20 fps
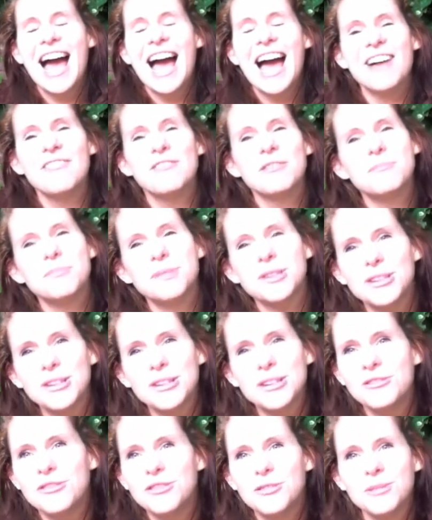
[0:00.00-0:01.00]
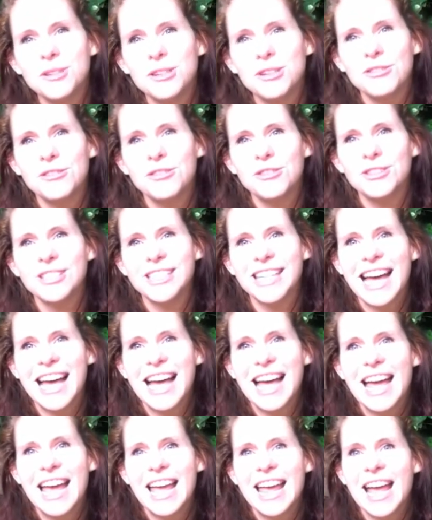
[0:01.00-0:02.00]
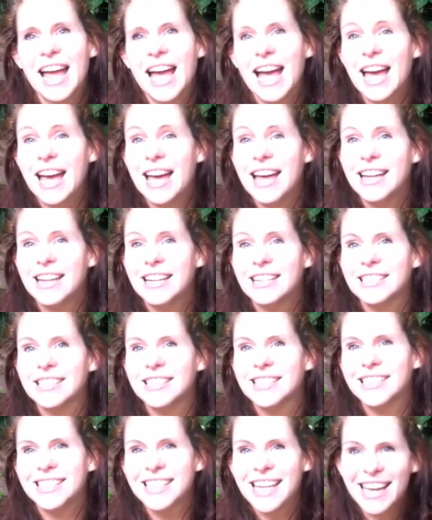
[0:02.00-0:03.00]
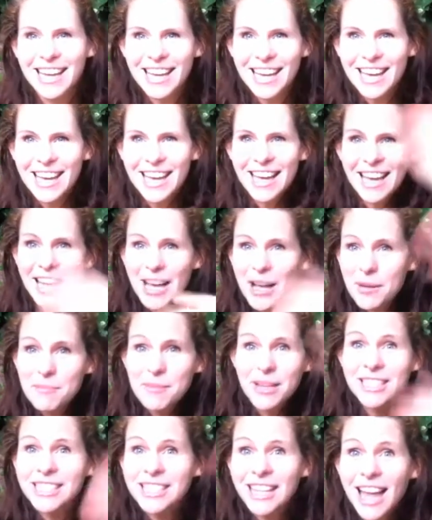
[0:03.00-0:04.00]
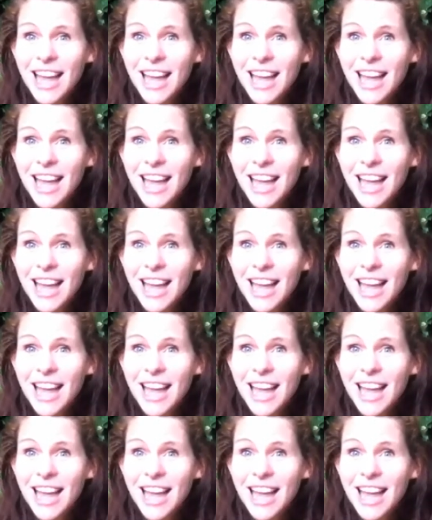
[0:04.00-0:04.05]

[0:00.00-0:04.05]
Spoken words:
Have a beautiful, beautiful day and take care. Much